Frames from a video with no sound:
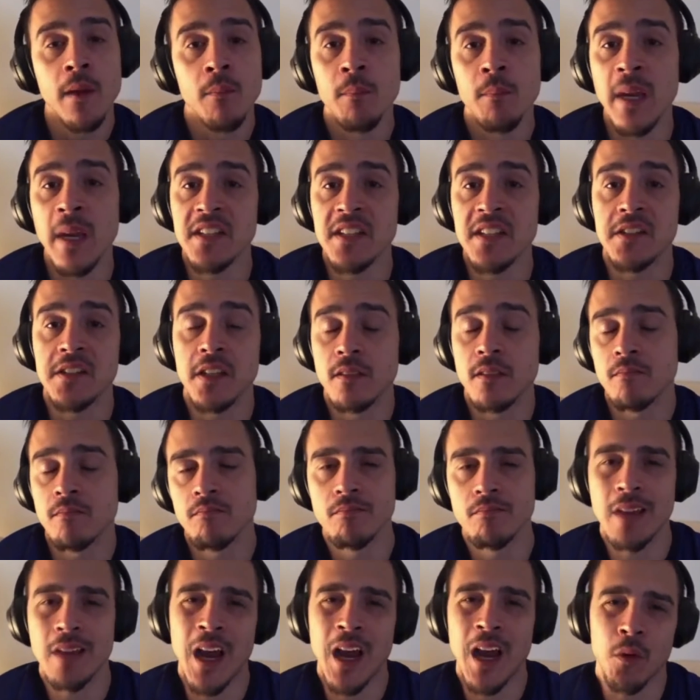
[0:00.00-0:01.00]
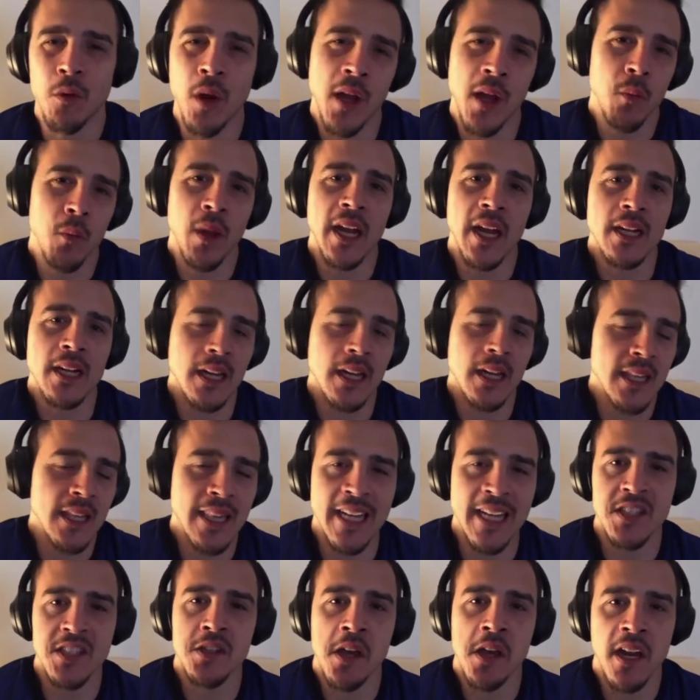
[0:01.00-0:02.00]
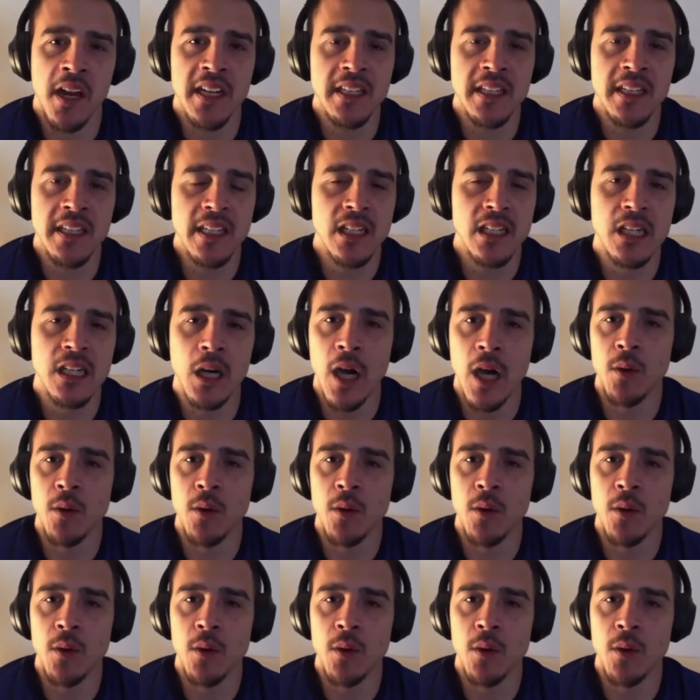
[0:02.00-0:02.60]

Mason at right wing, that's not ideal.